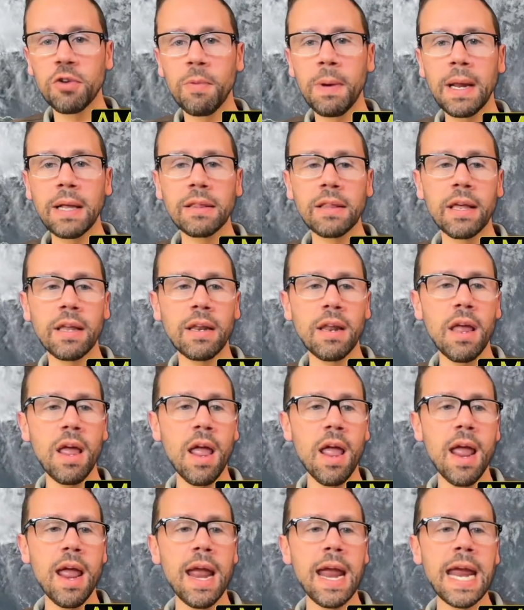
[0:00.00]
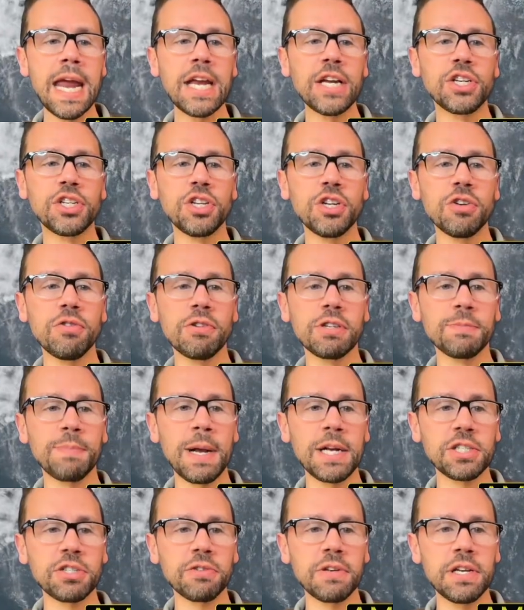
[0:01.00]
England into
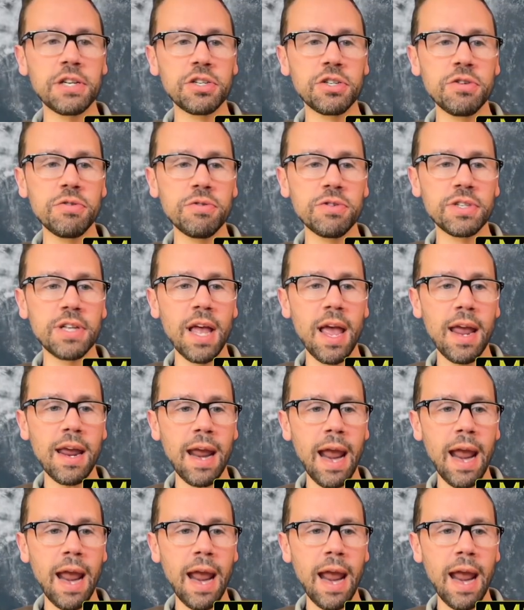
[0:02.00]
especially Tuesday